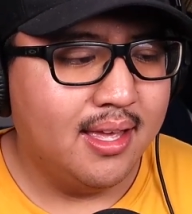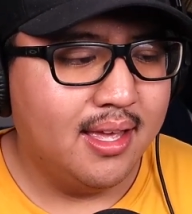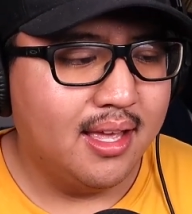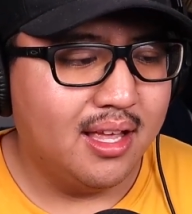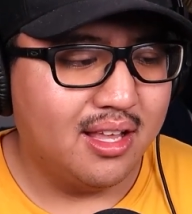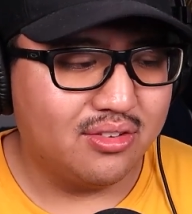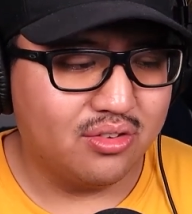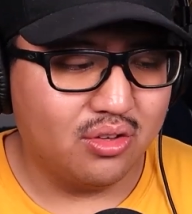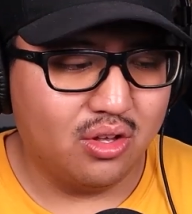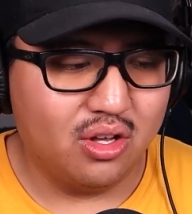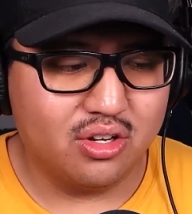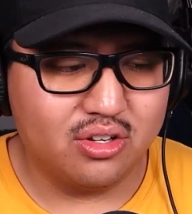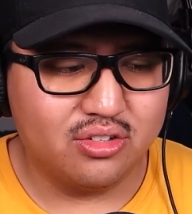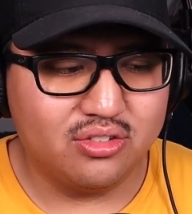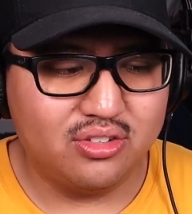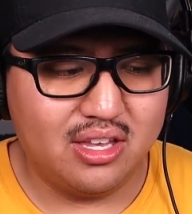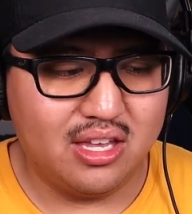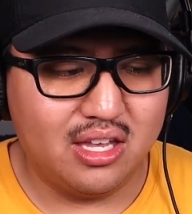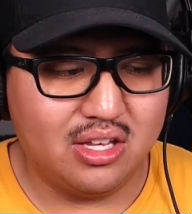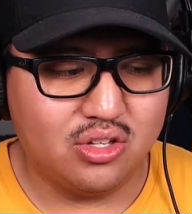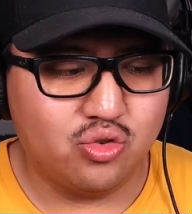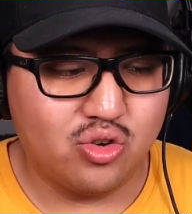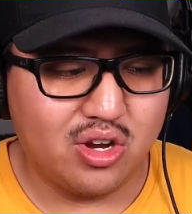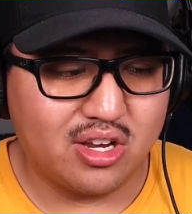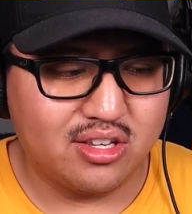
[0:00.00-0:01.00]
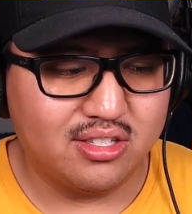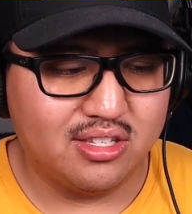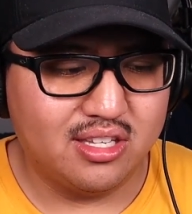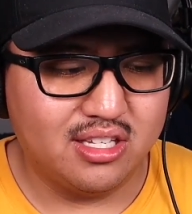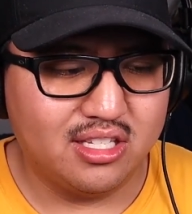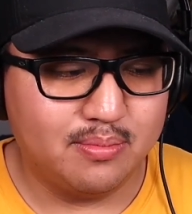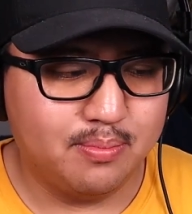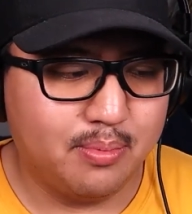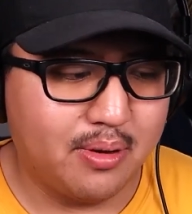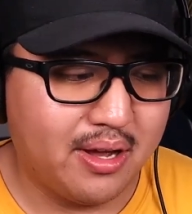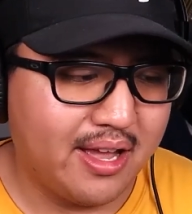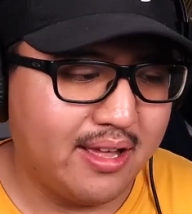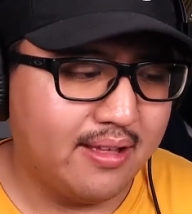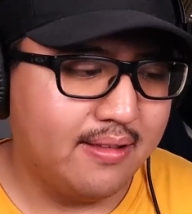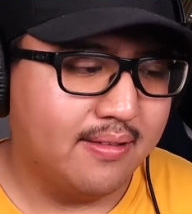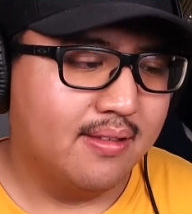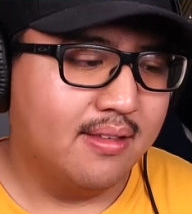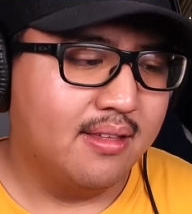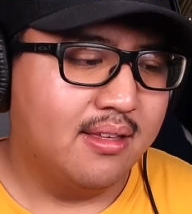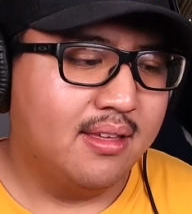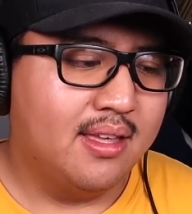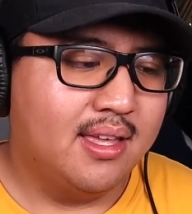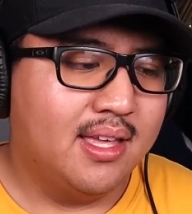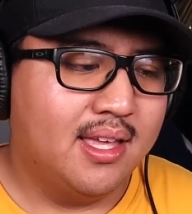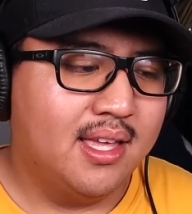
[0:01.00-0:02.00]
As long as they addressed his spot,
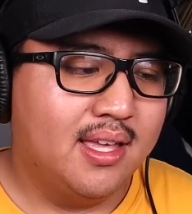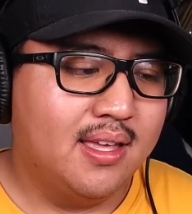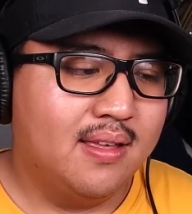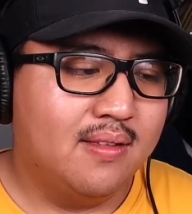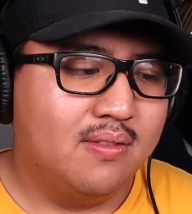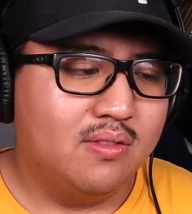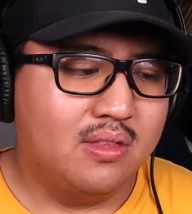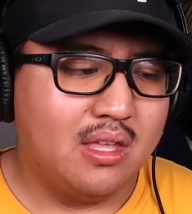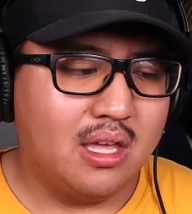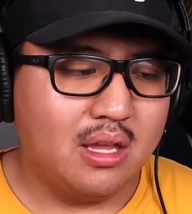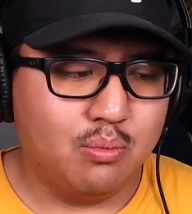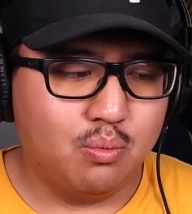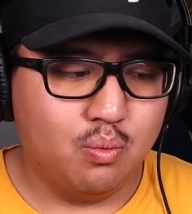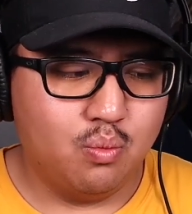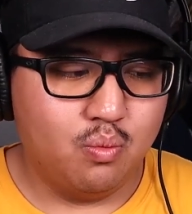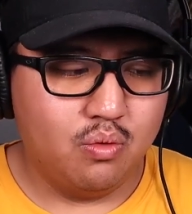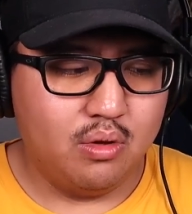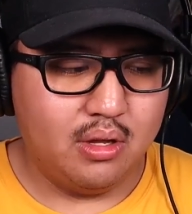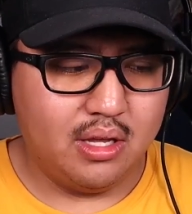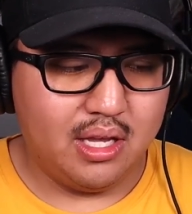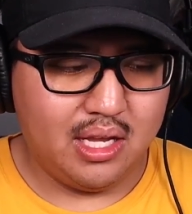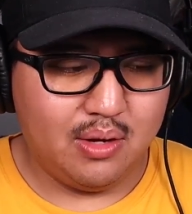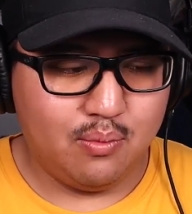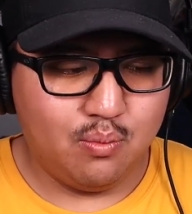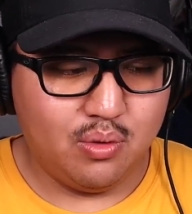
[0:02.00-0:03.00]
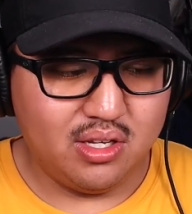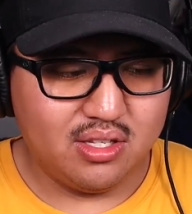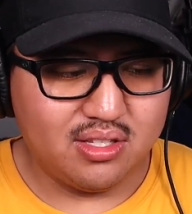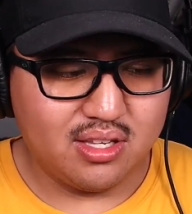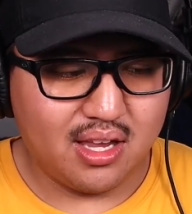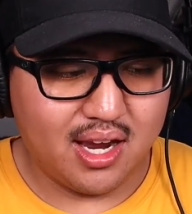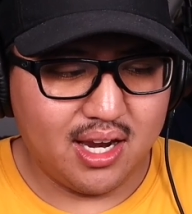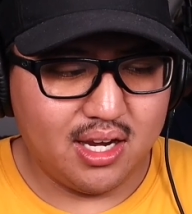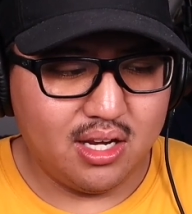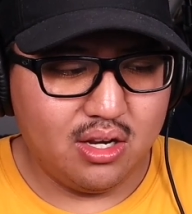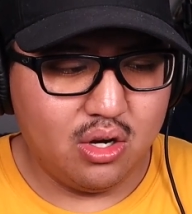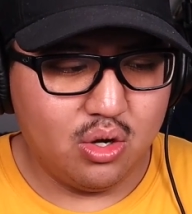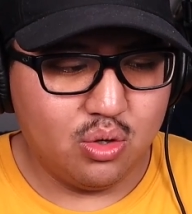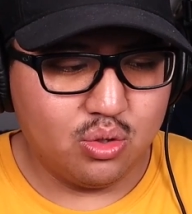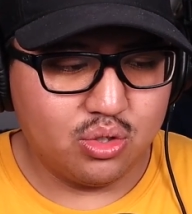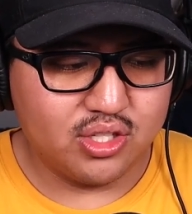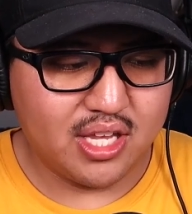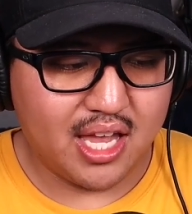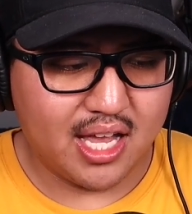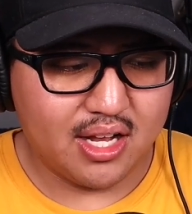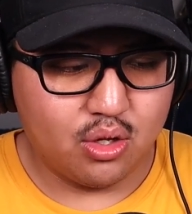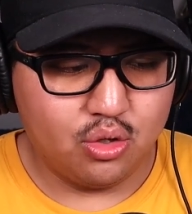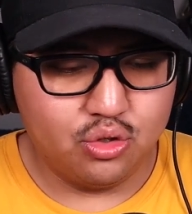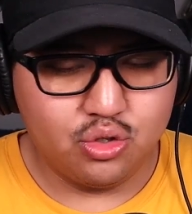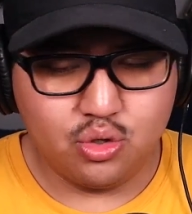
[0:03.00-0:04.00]
they re-signed nose
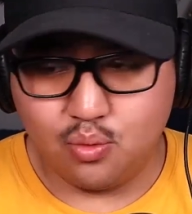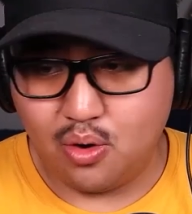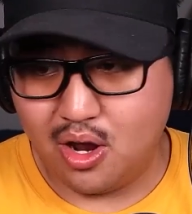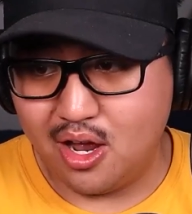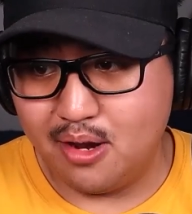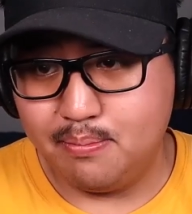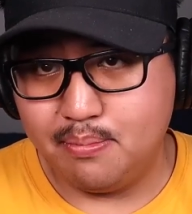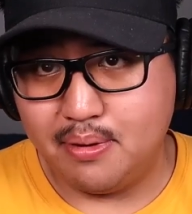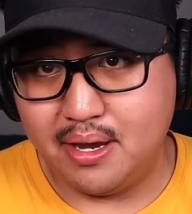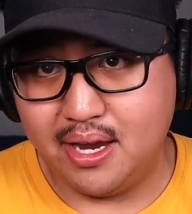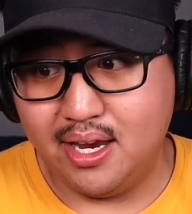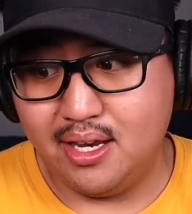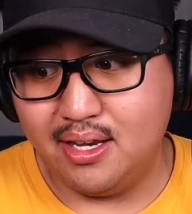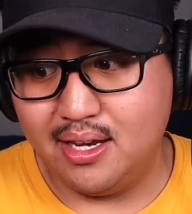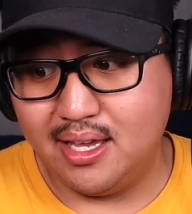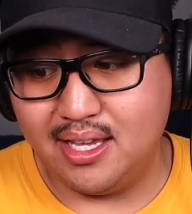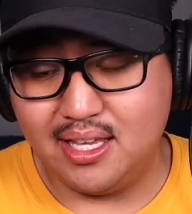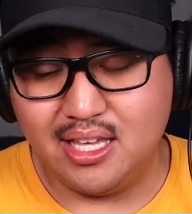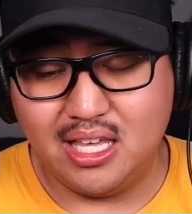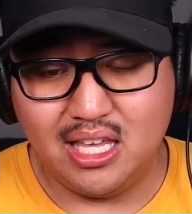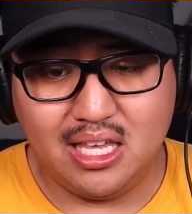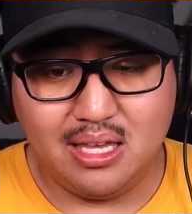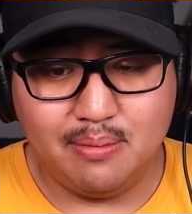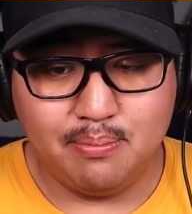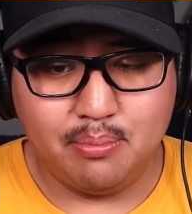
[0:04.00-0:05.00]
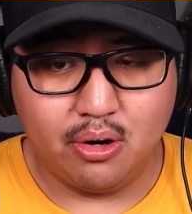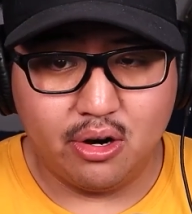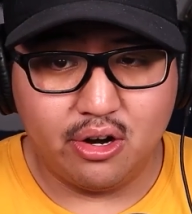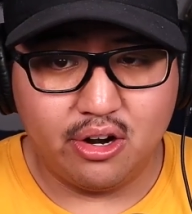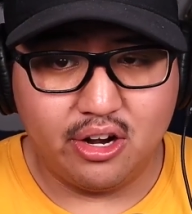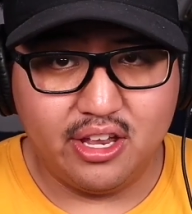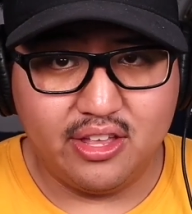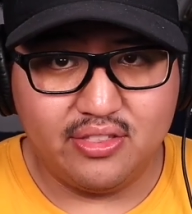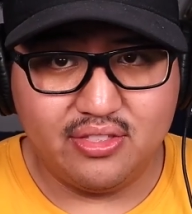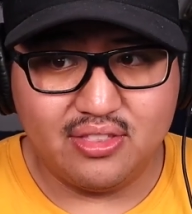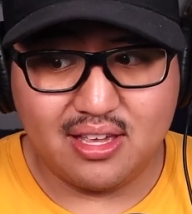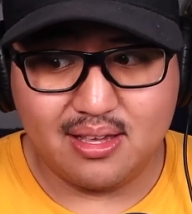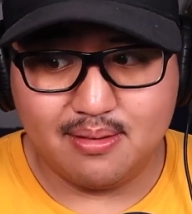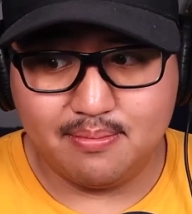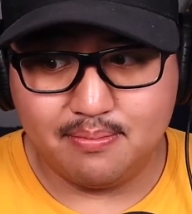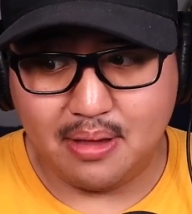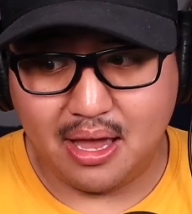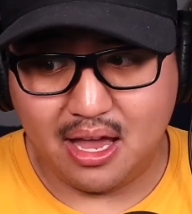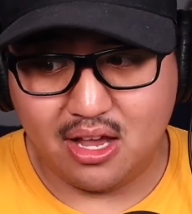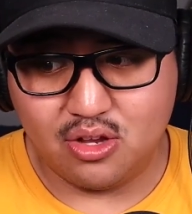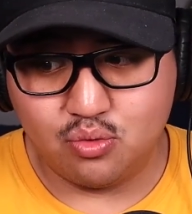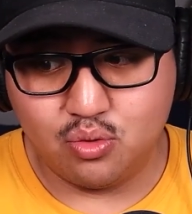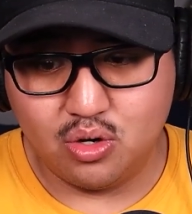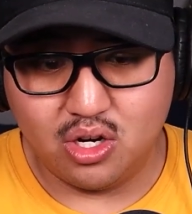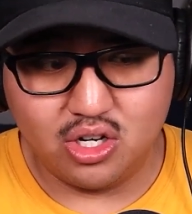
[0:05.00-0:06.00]
tackle Deron Payne, a key part in that
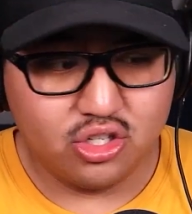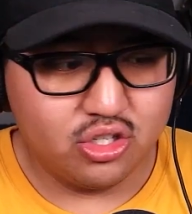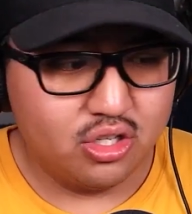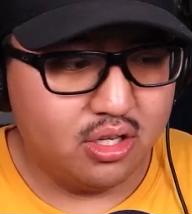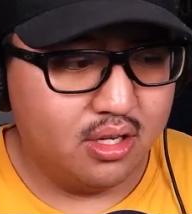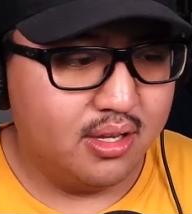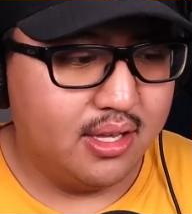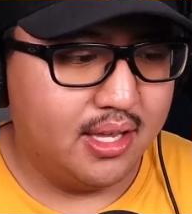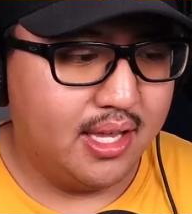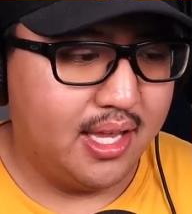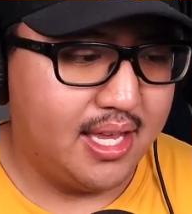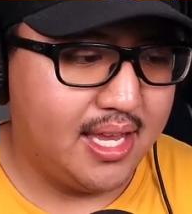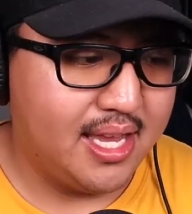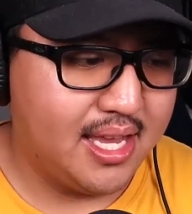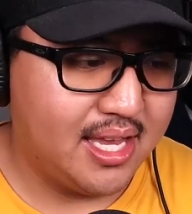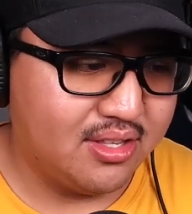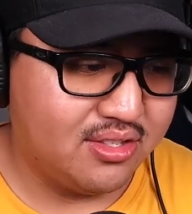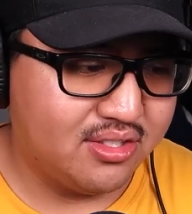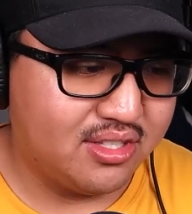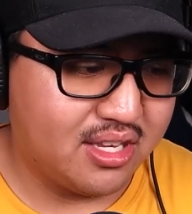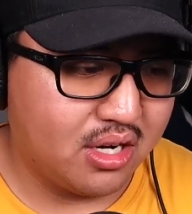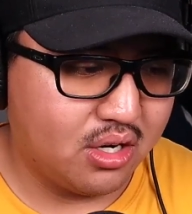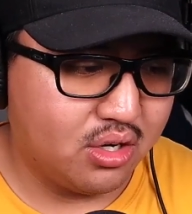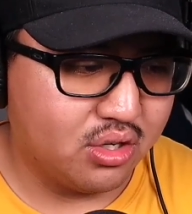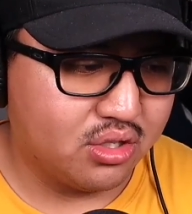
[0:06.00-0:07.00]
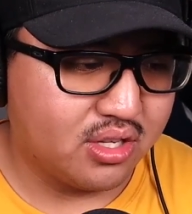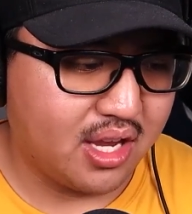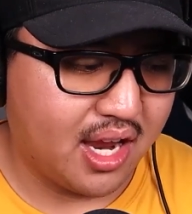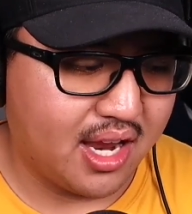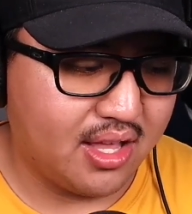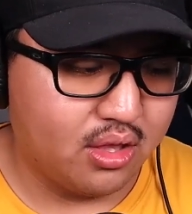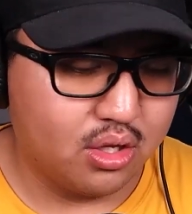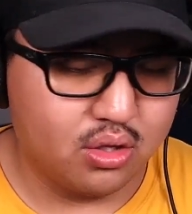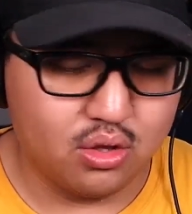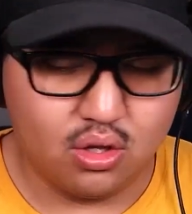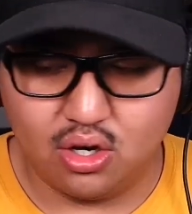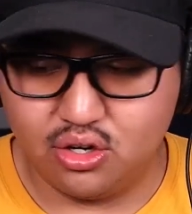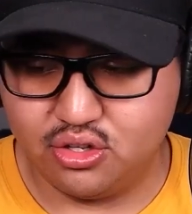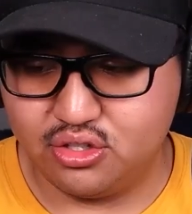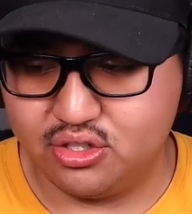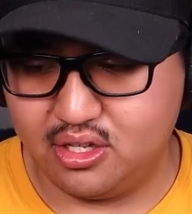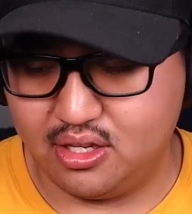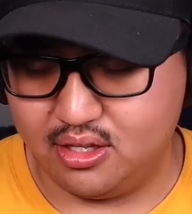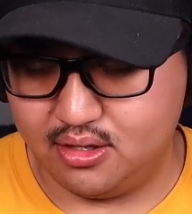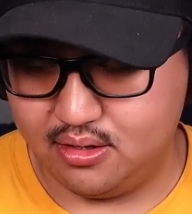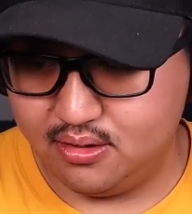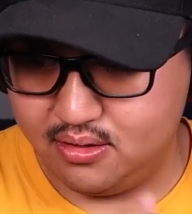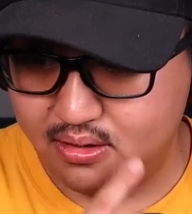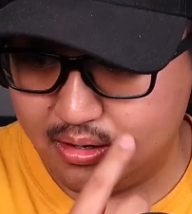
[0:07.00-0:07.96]
pass rush, and center Tyler Larson.